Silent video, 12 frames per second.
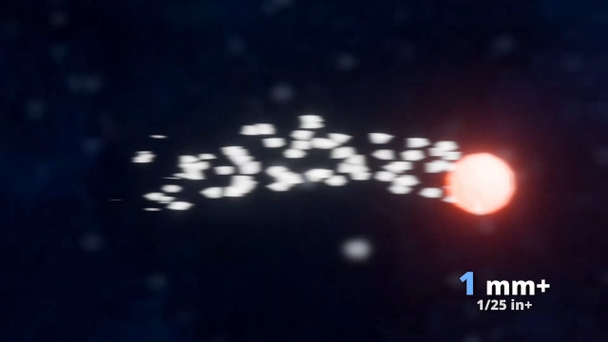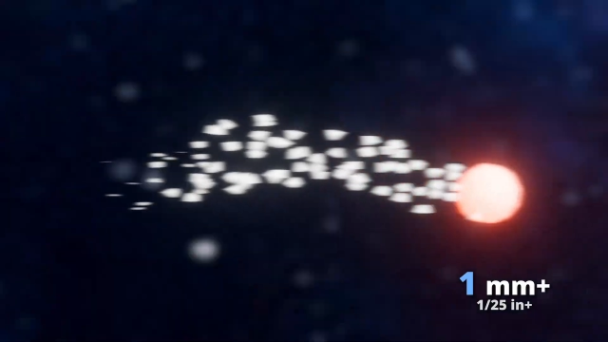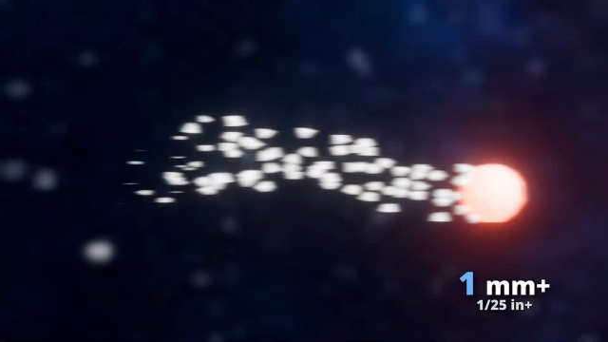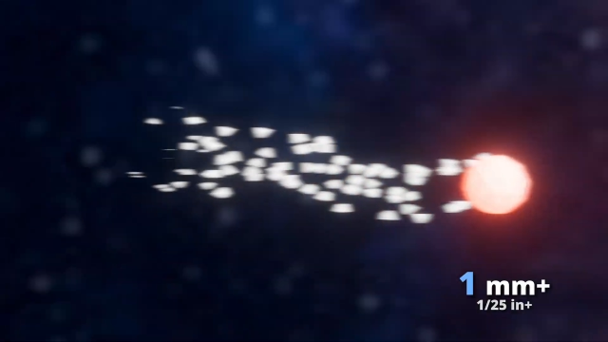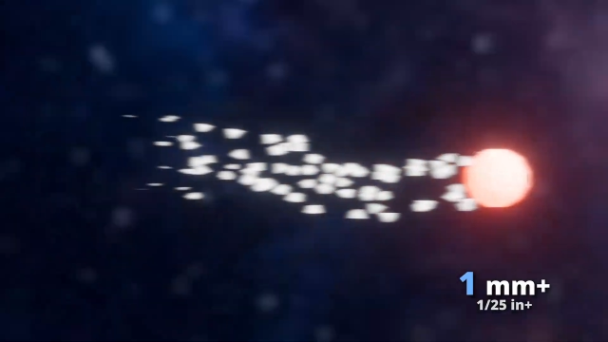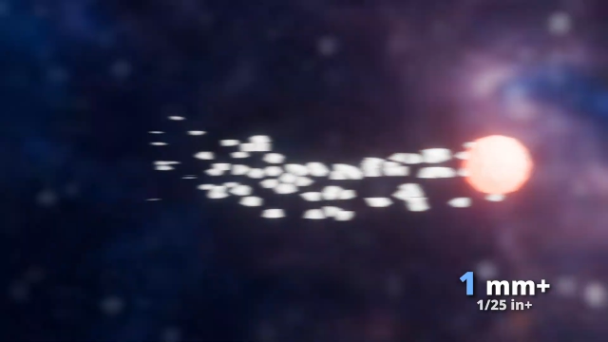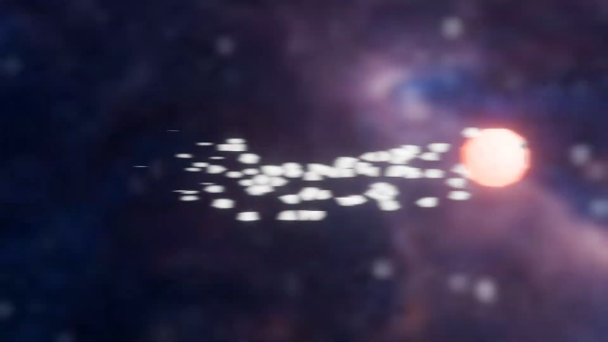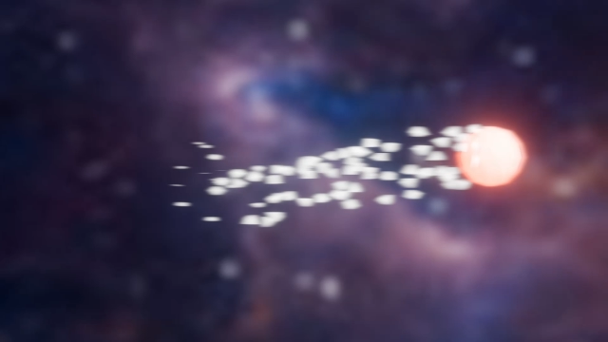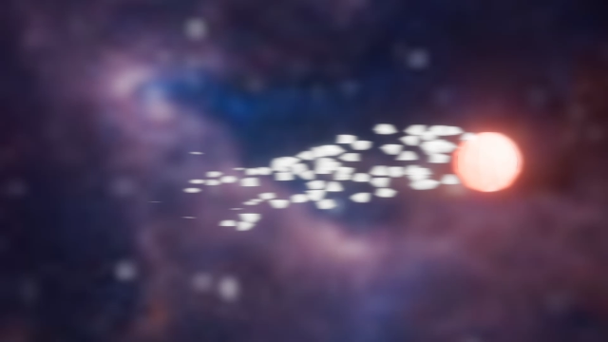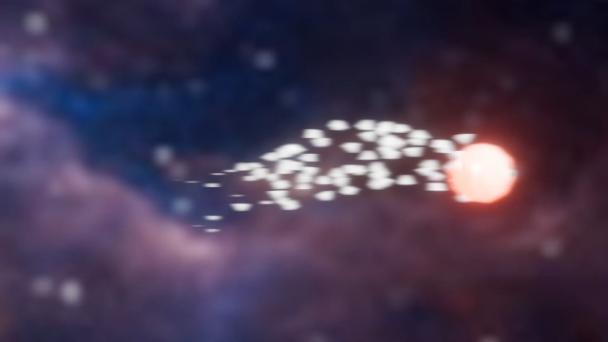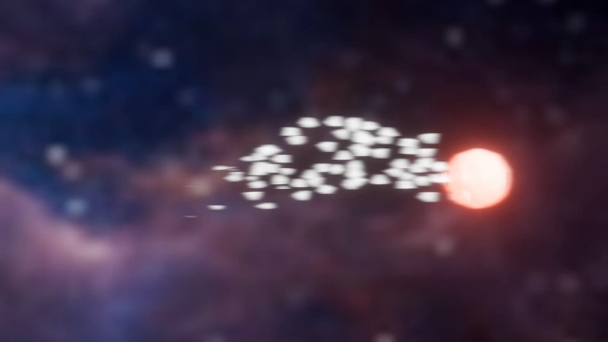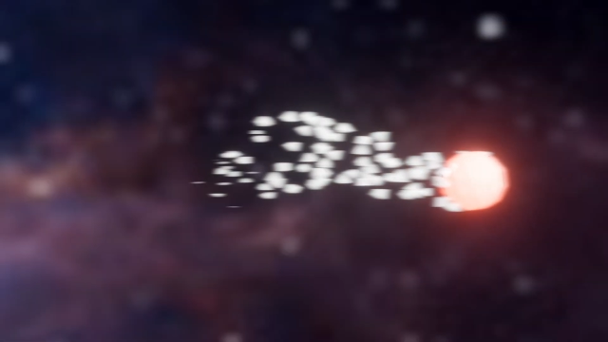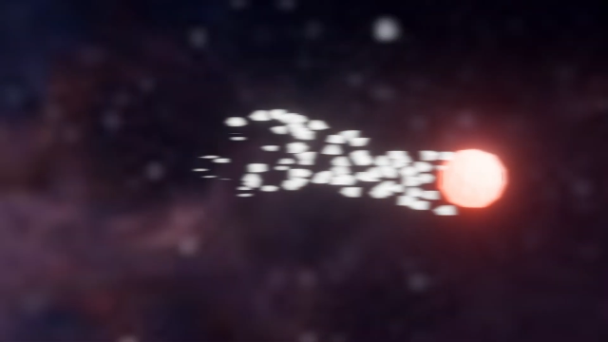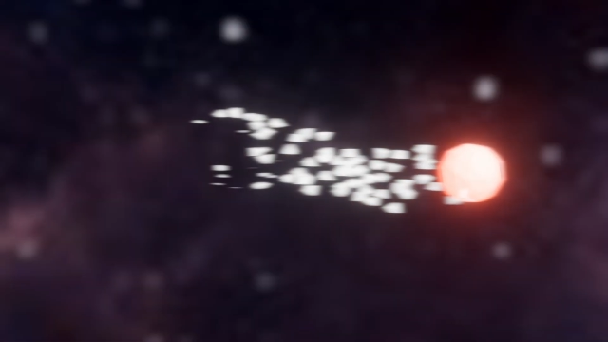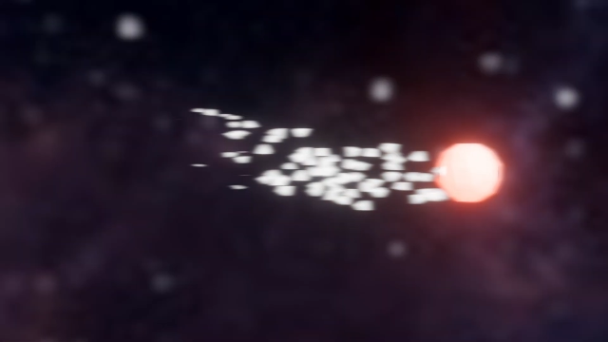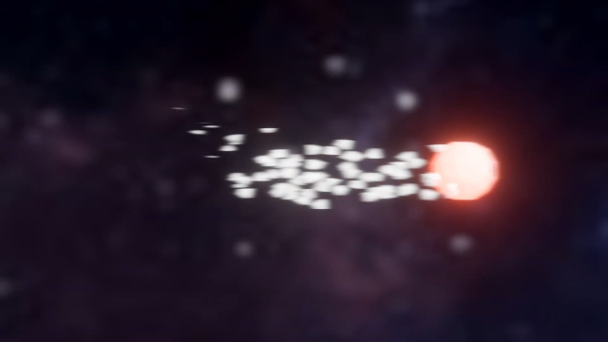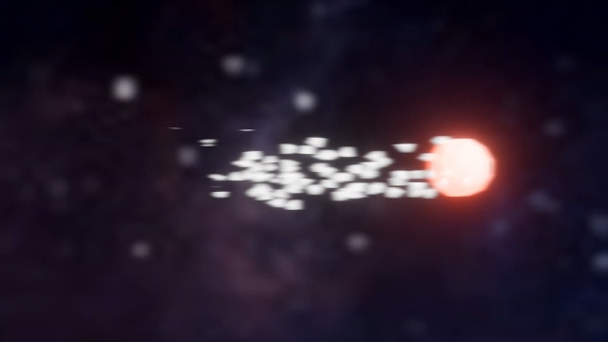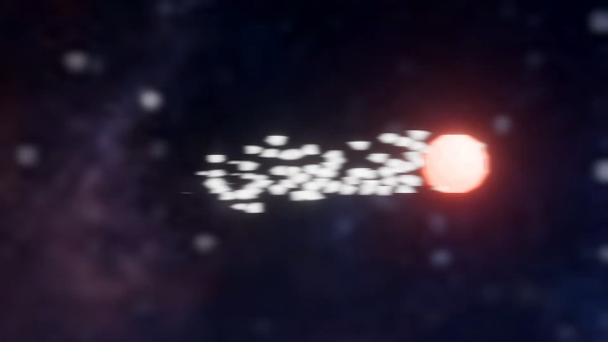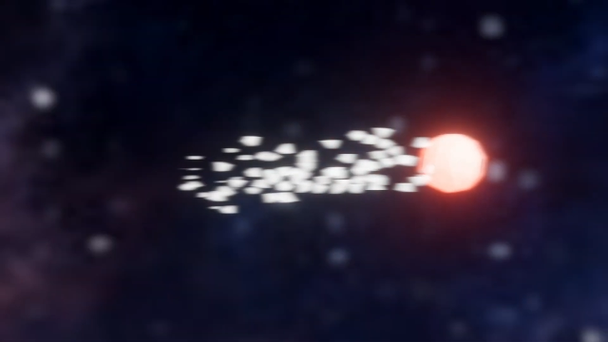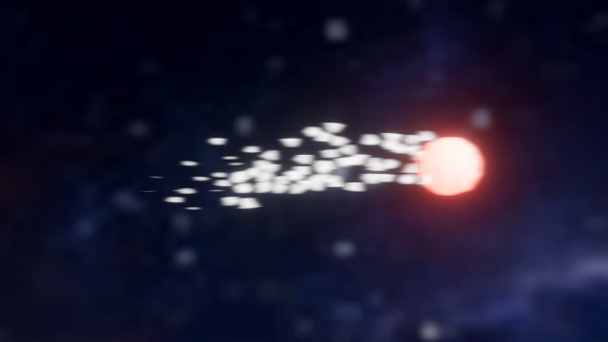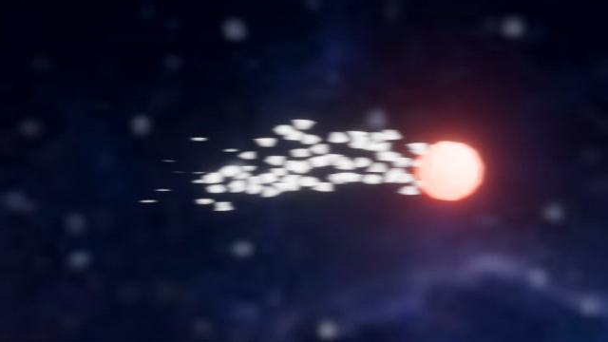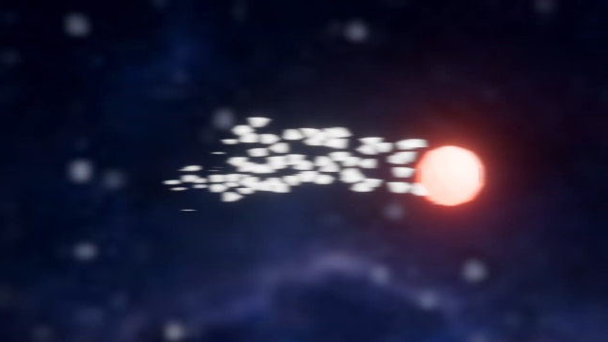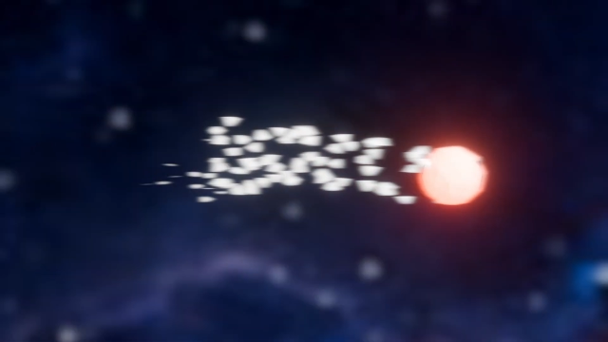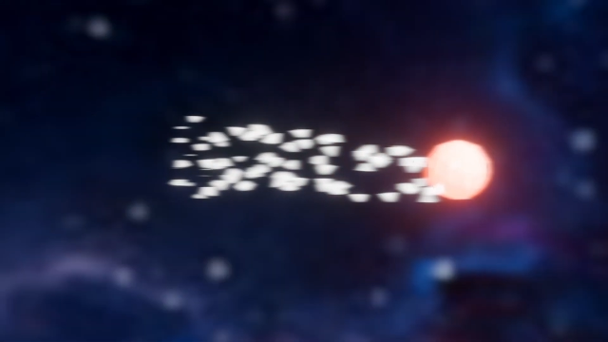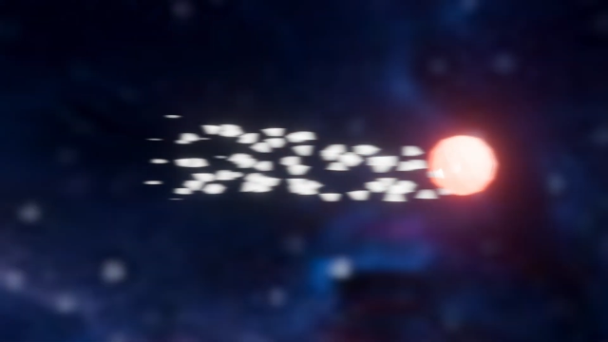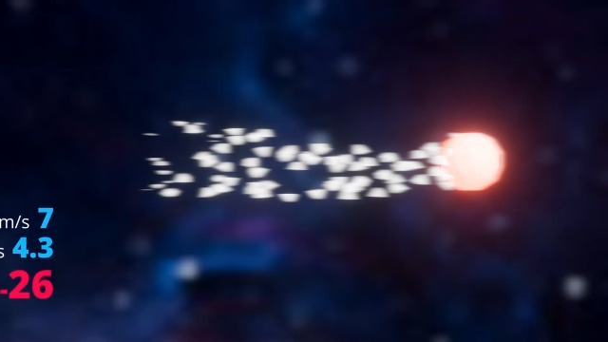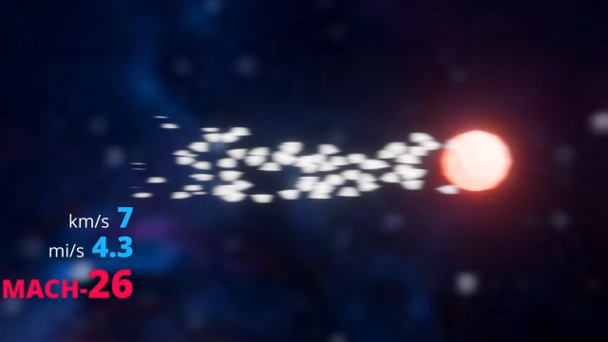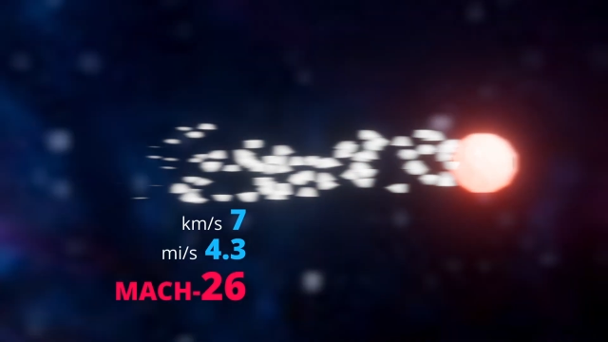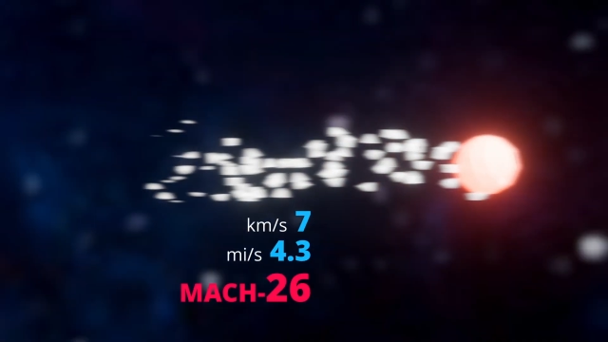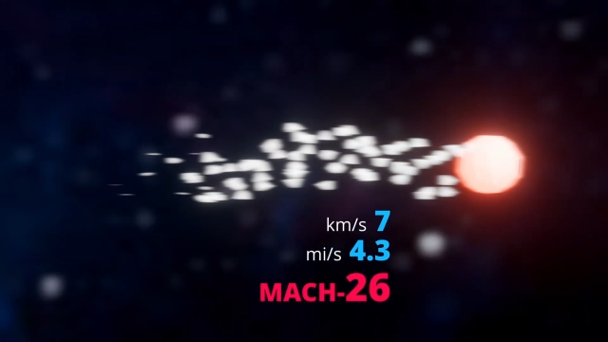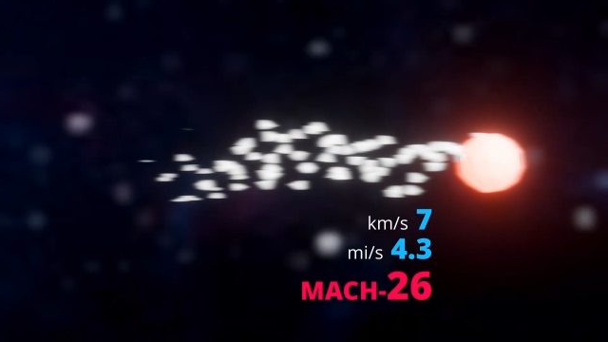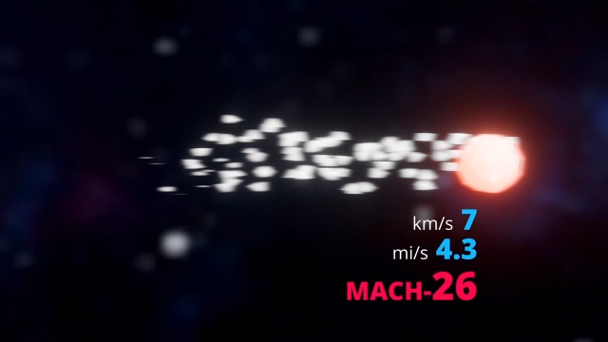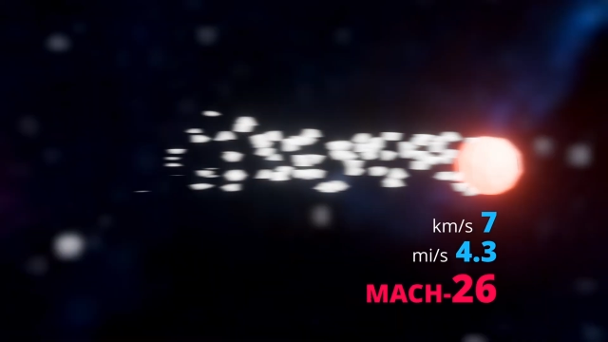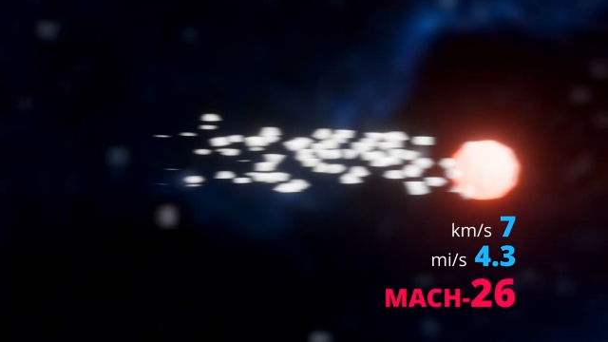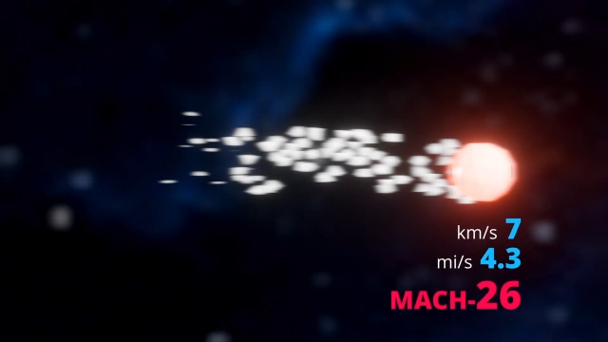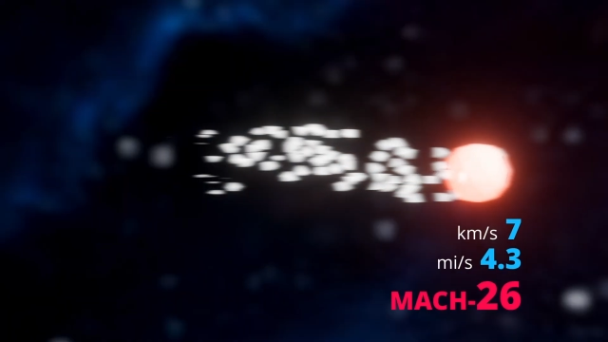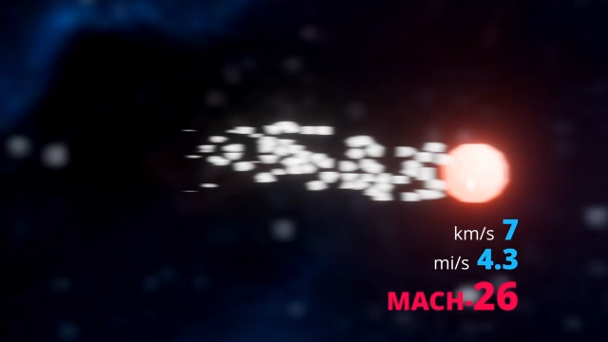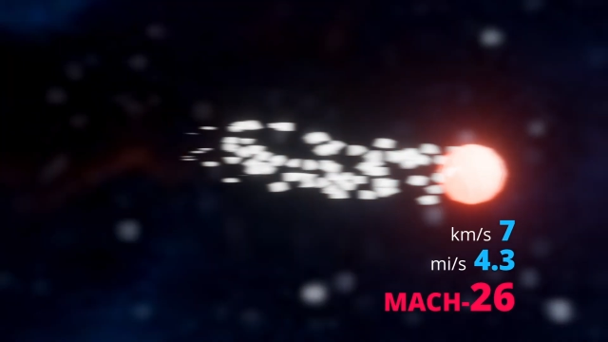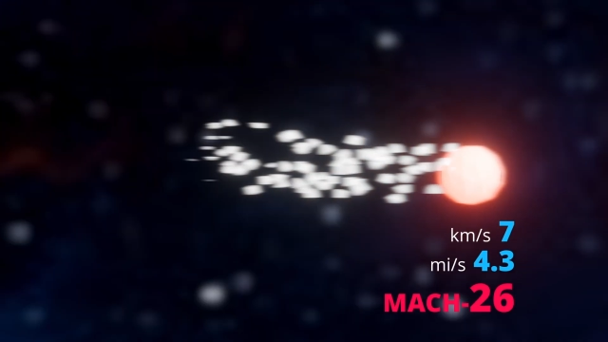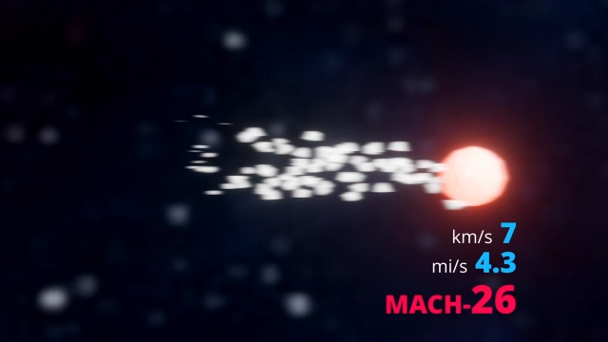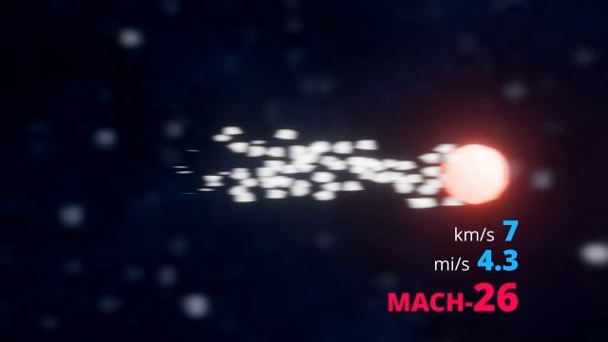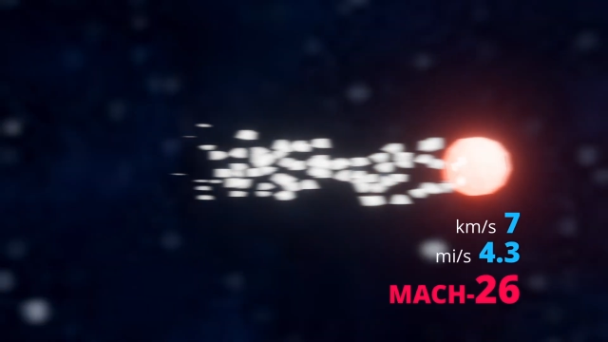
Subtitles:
[unreadable: no face in view]